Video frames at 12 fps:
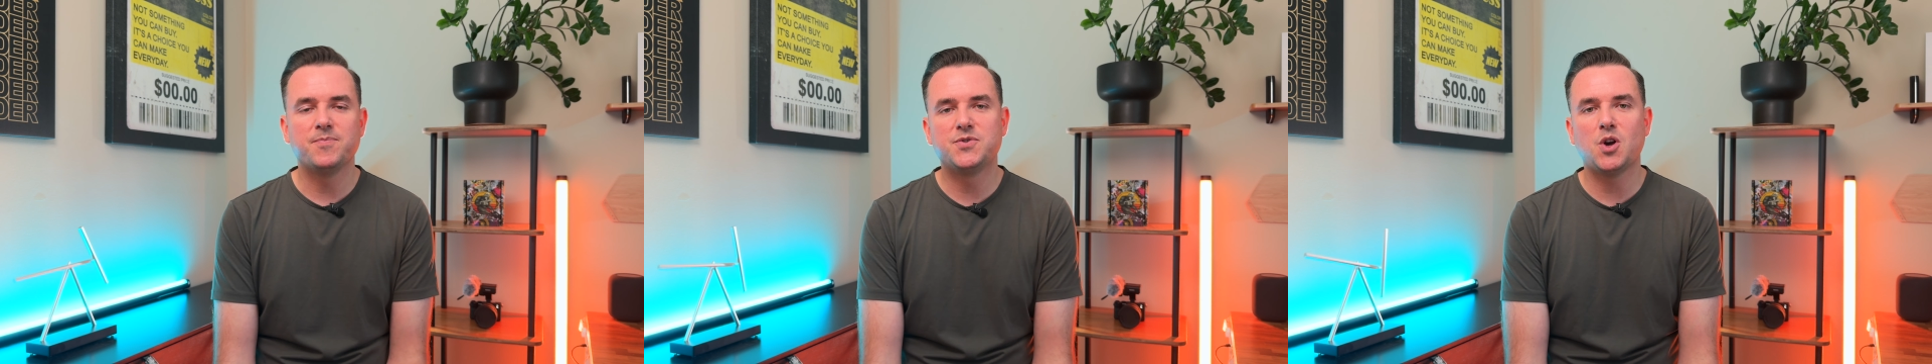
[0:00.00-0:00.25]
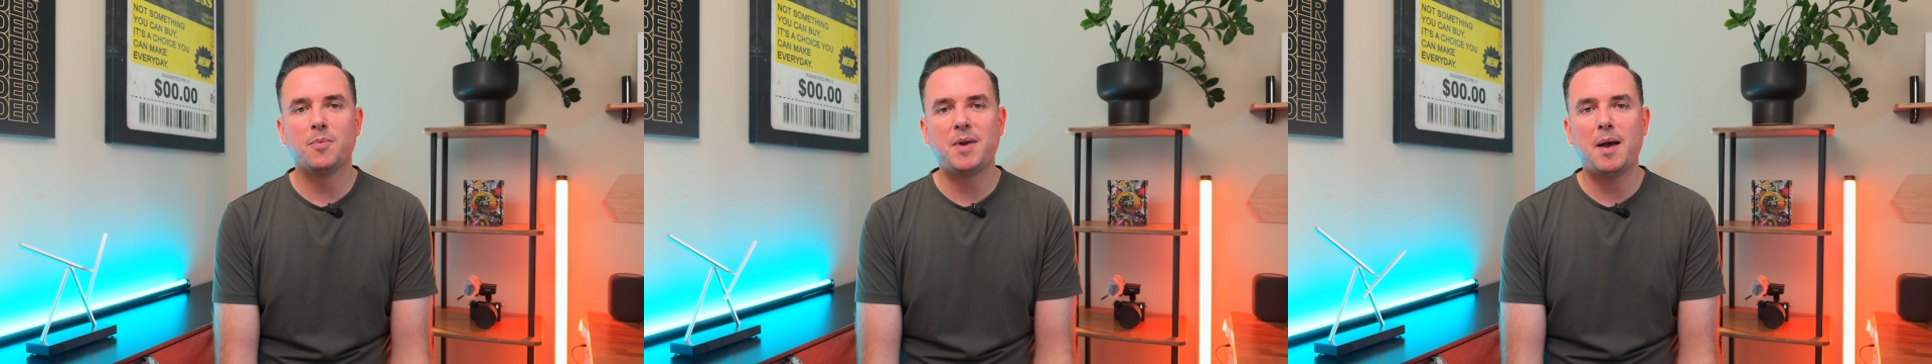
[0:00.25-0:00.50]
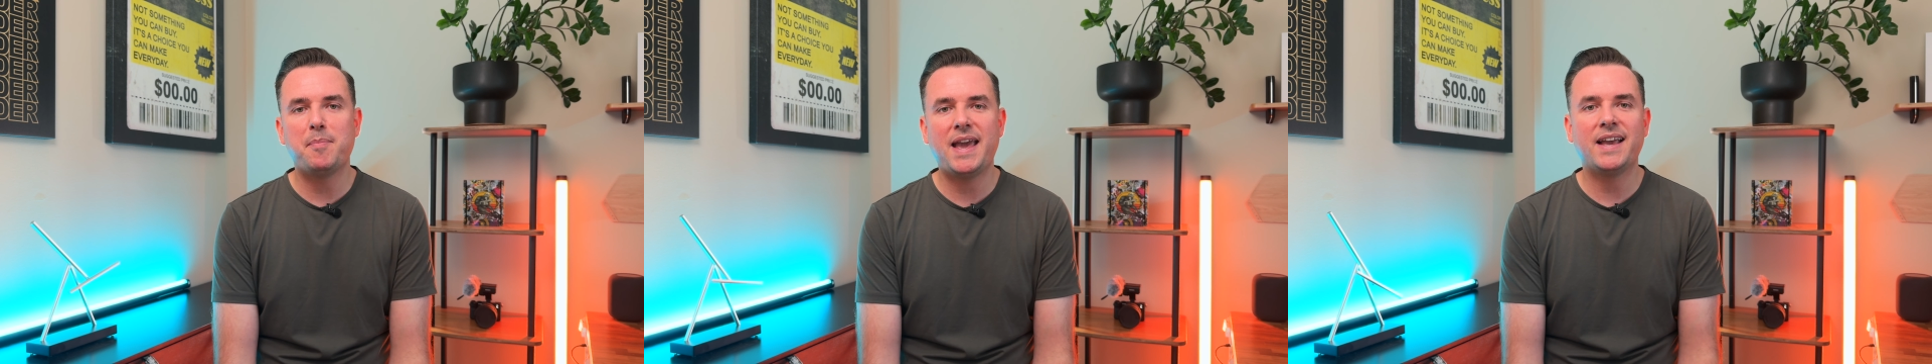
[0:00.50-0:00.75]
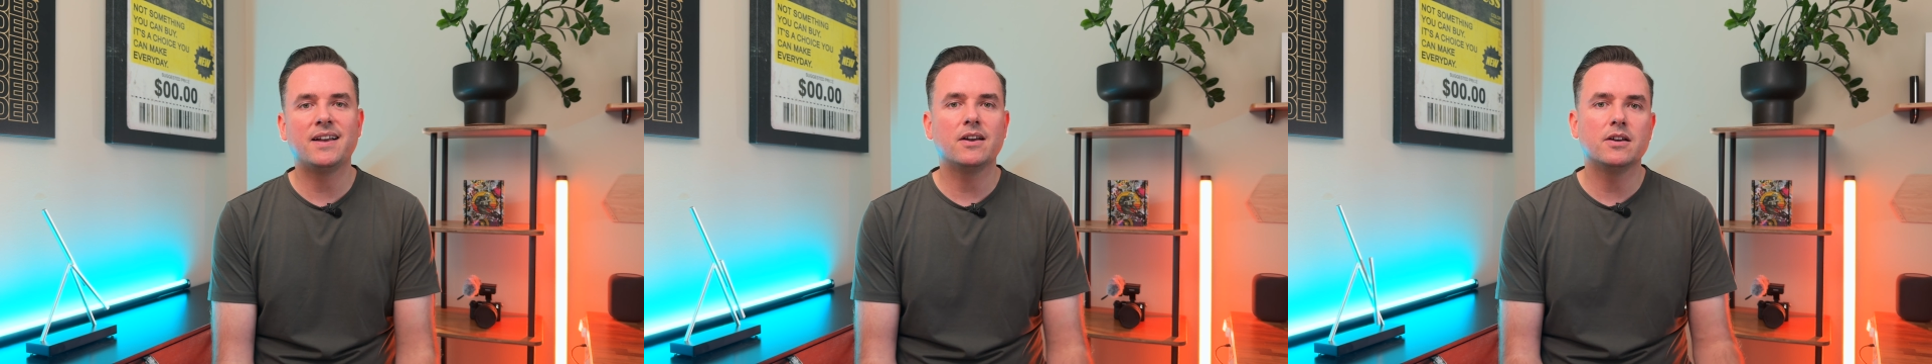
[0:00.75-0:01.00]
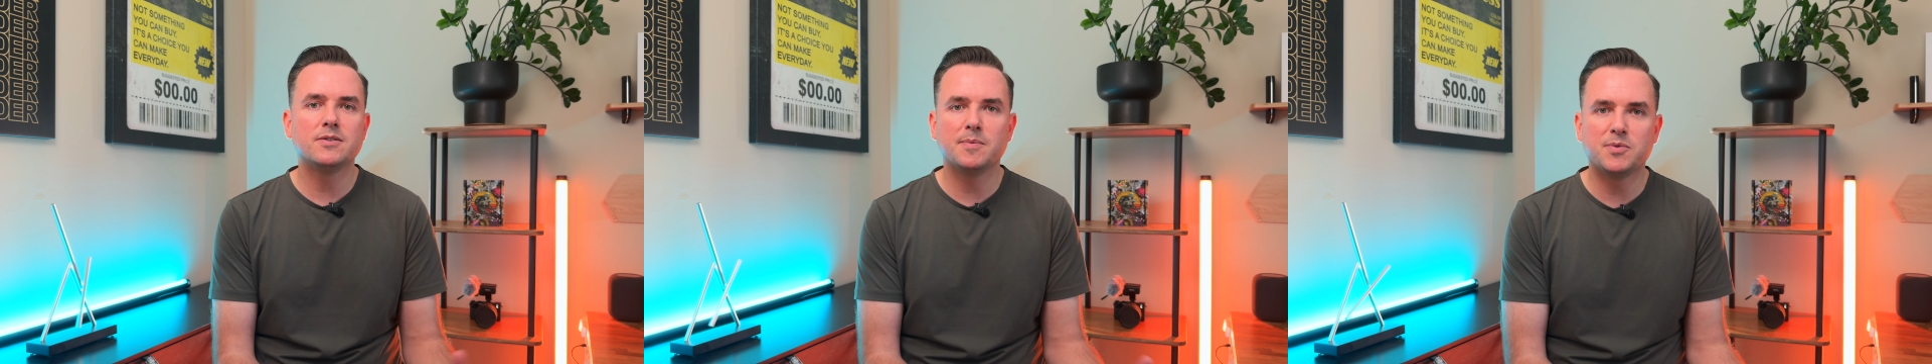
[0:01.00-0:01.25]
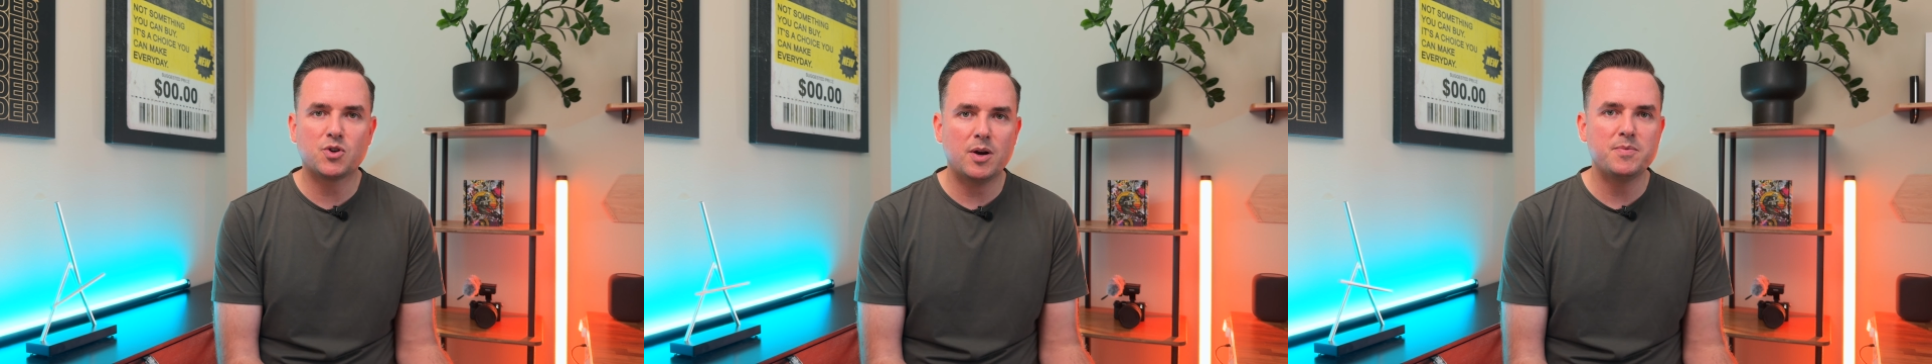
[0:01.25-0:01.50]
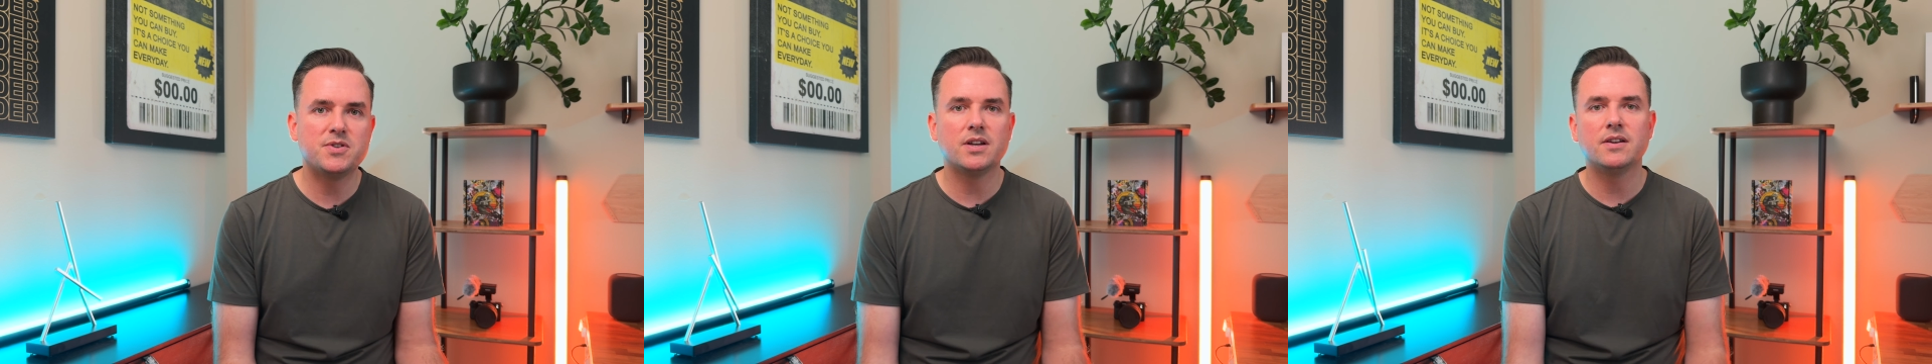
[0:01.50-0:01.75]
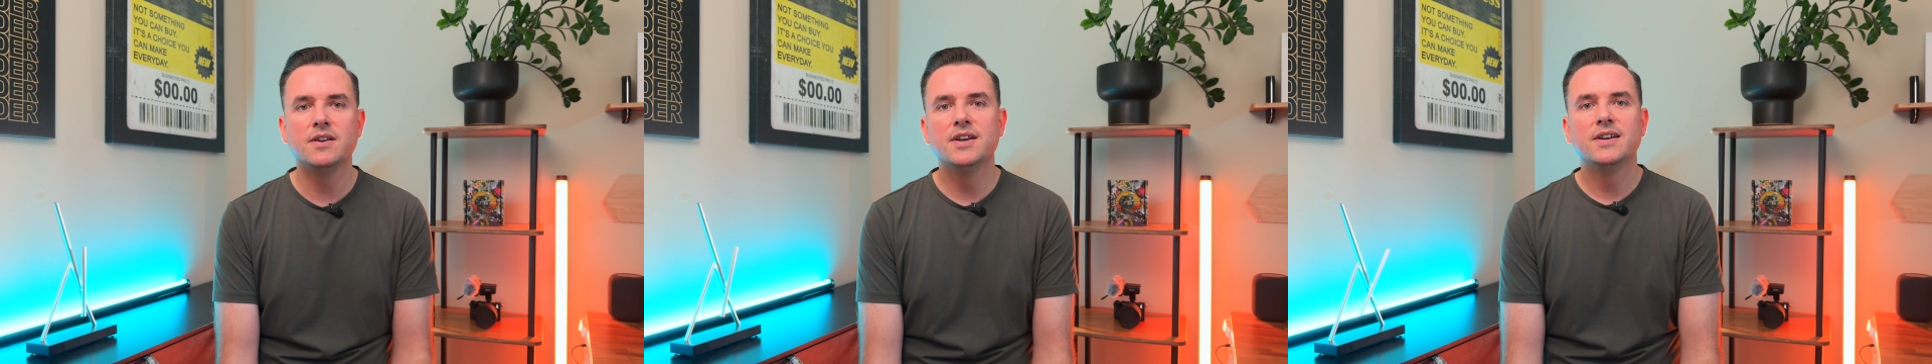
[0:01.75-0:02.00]
So I'm not paying a
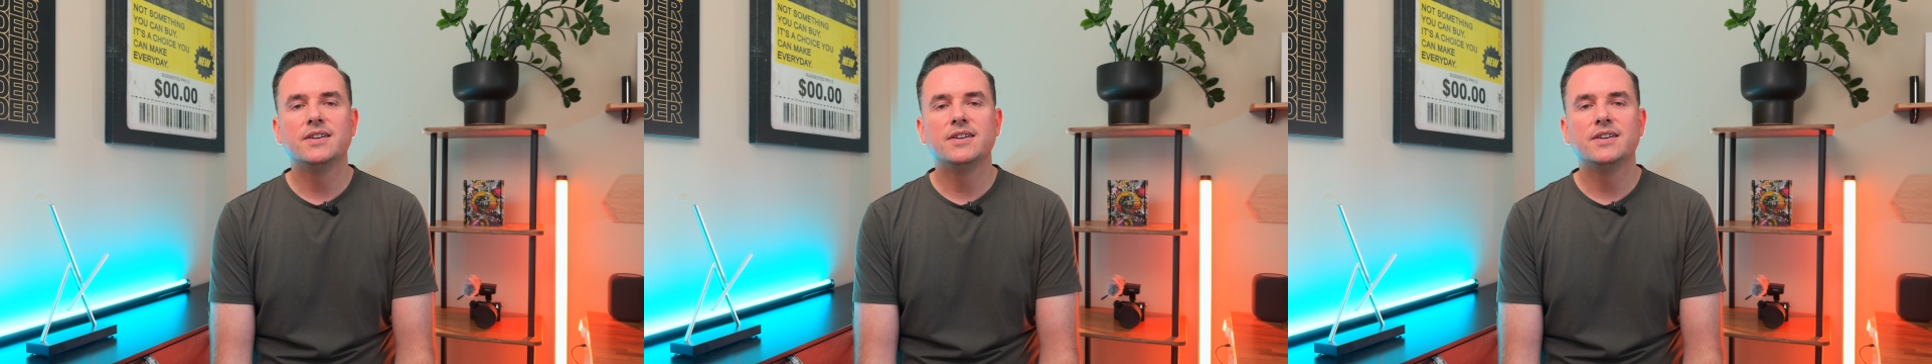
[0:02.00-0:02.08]
subscription